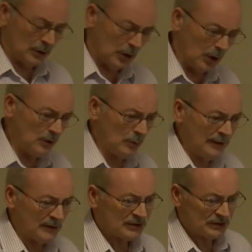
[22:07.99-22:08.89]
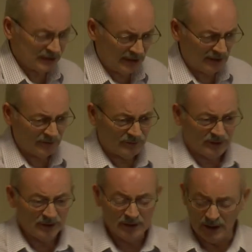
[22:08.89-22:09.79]
at how we got saved,
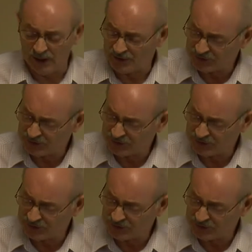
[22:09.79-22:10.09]
and